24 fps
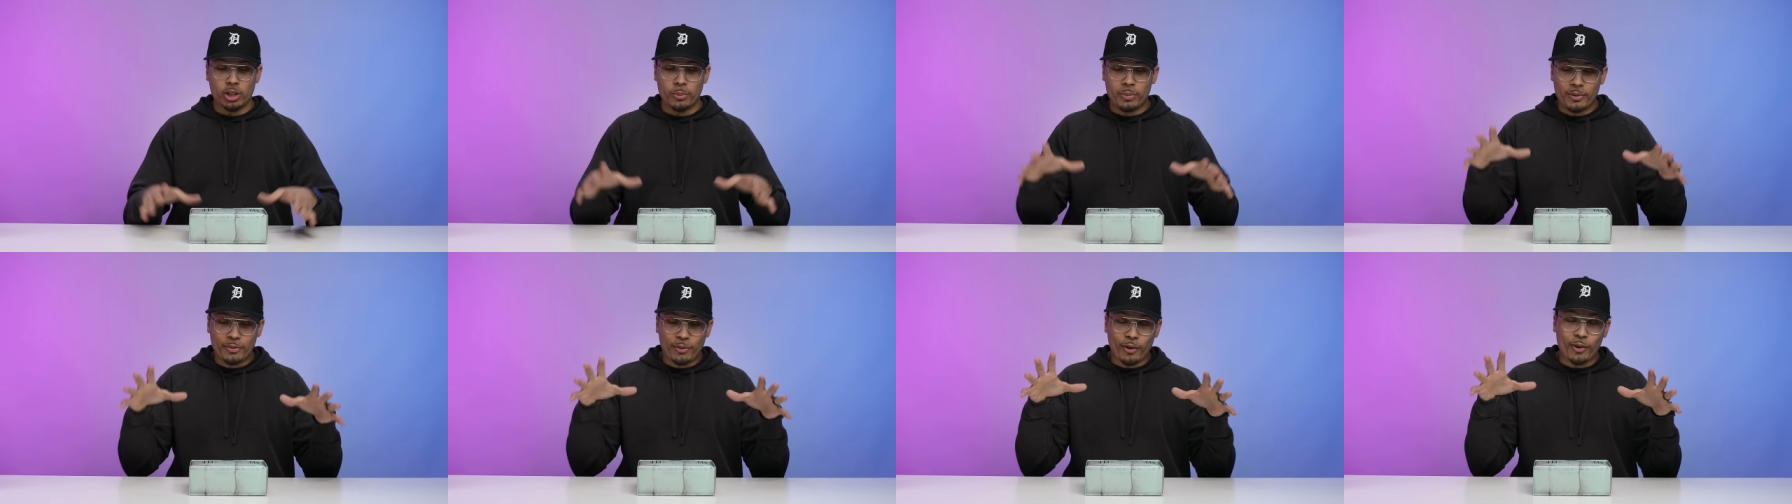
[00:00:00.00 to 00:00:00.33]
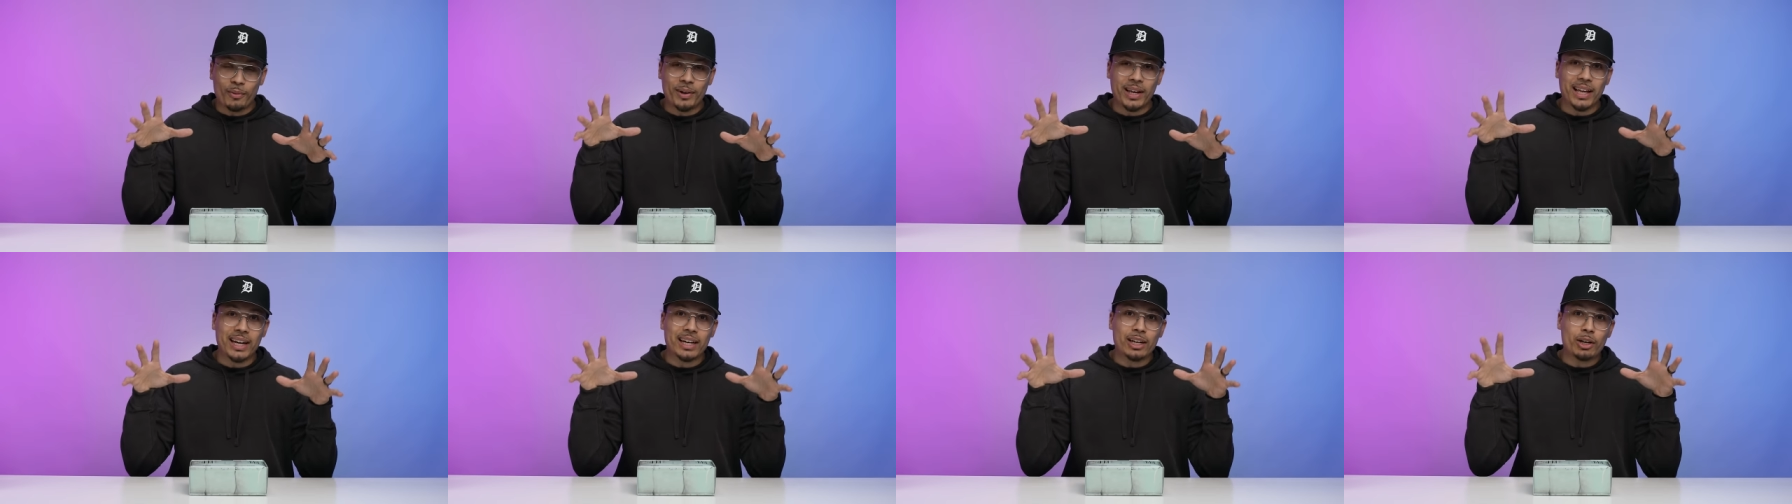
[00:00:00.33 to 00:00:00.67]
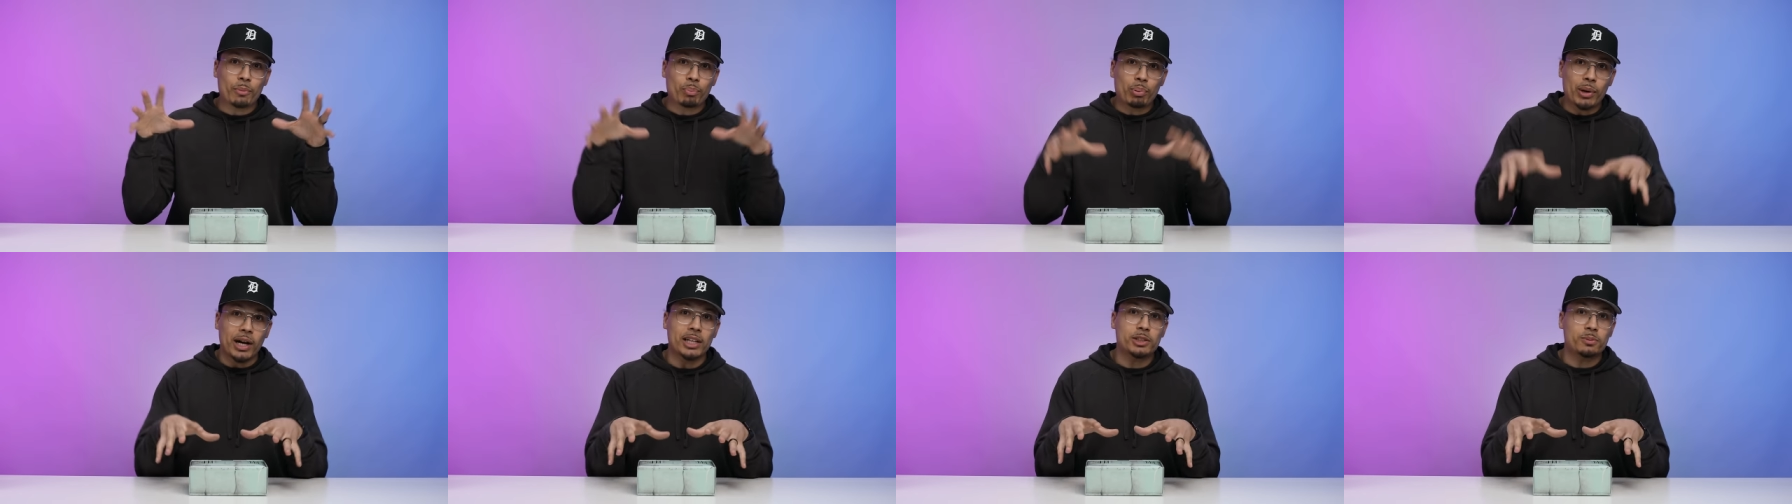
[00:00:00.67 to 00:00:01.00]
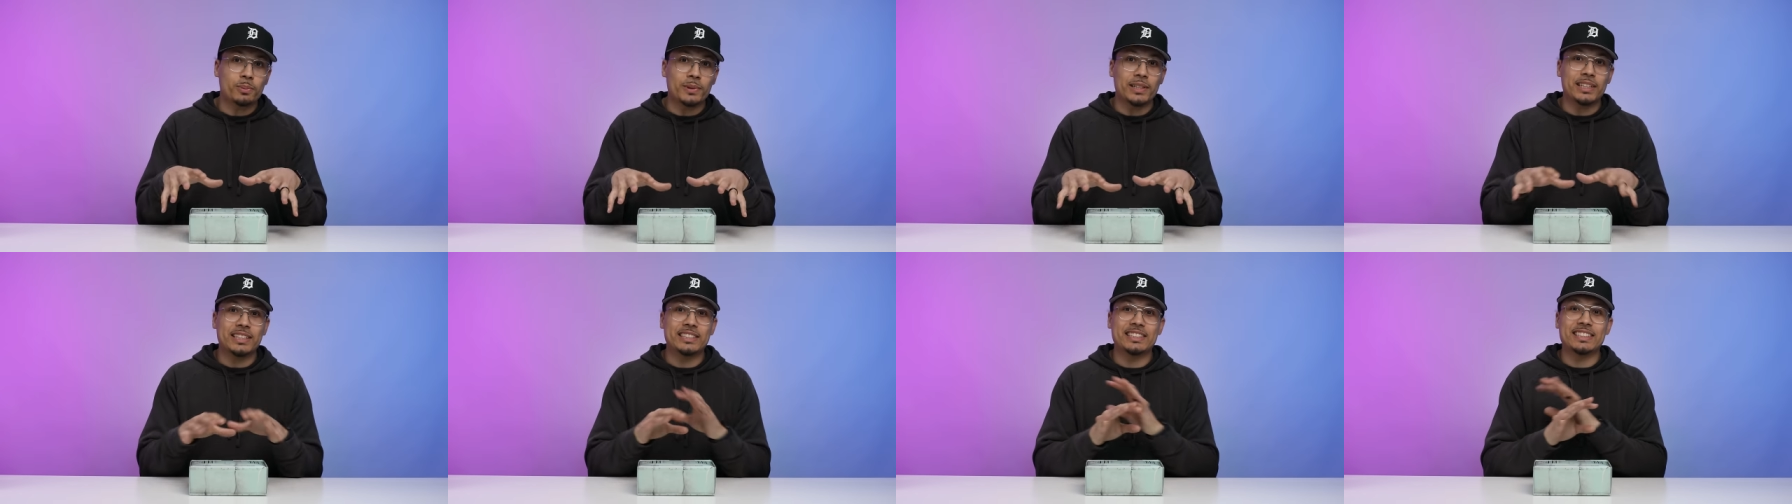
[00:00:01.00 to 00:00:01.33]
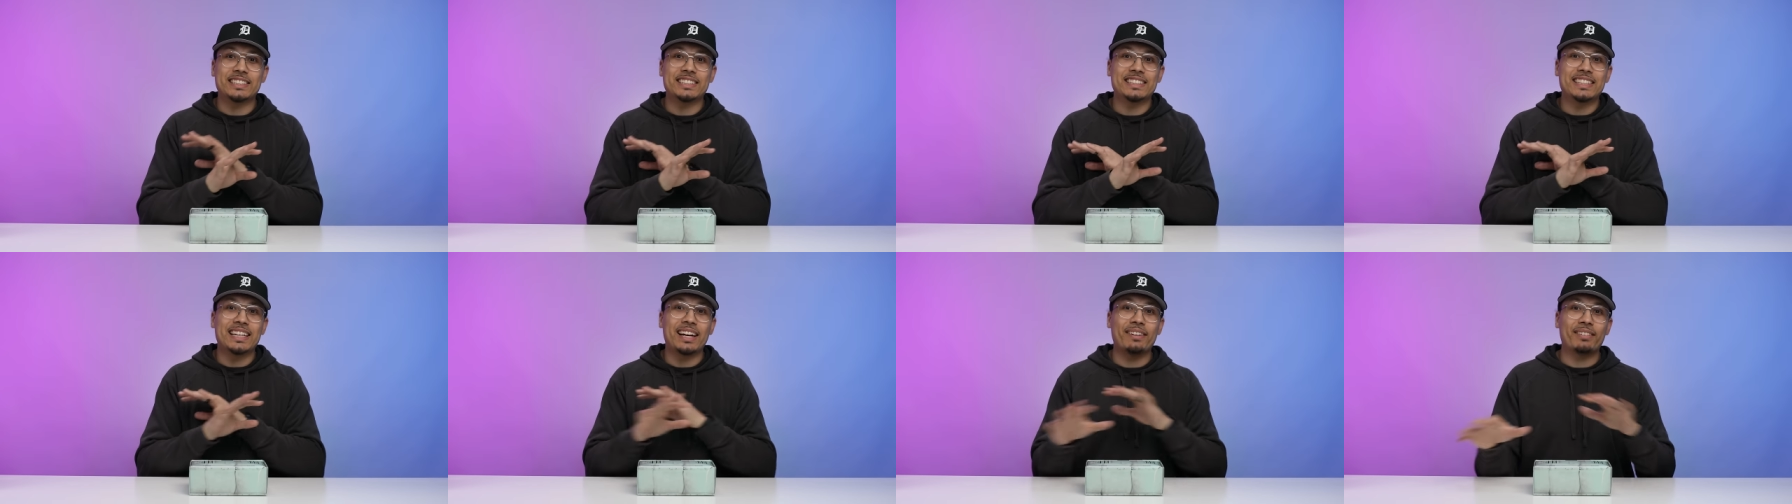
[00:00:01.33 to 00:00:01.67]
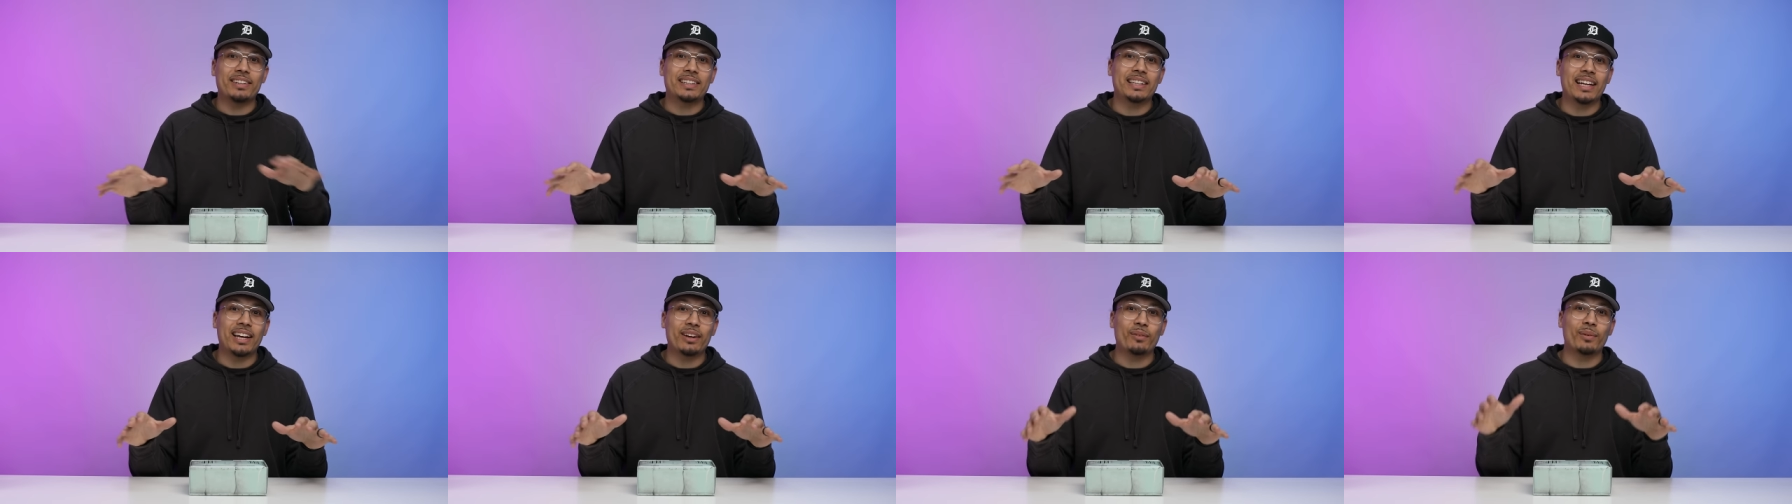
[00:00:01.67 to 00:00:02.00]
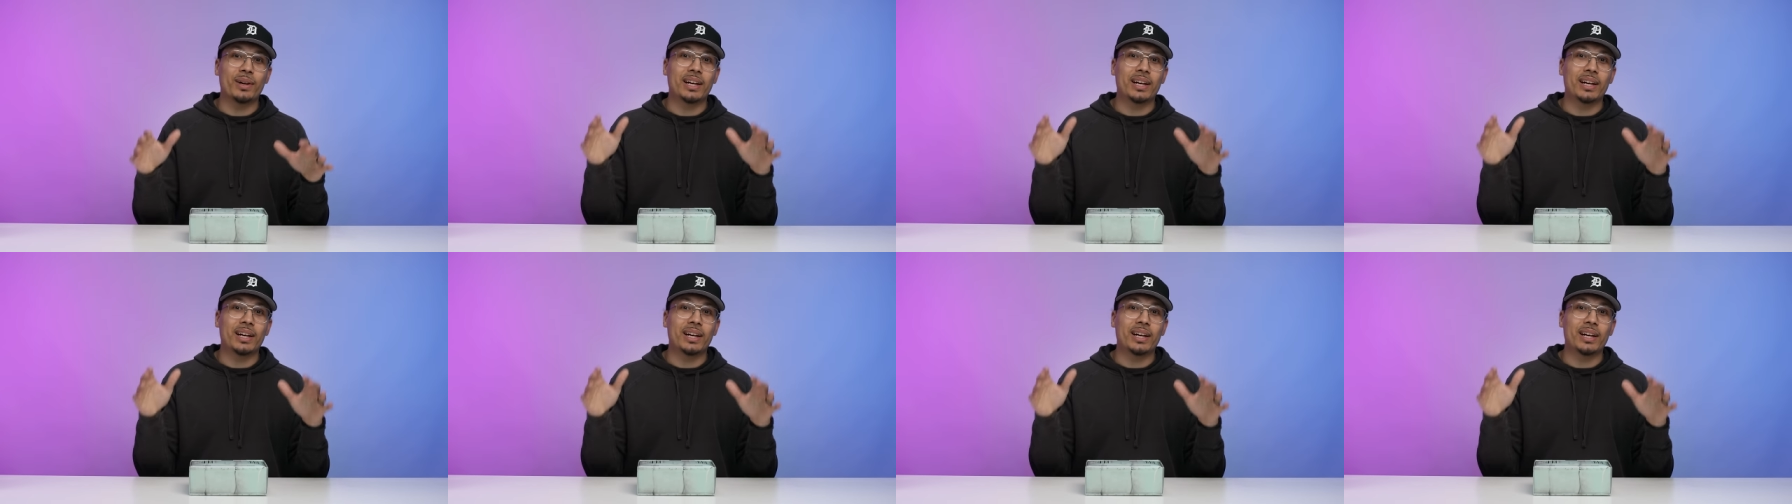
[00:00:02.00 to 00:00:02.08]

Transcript: So before we get into price predictions and everything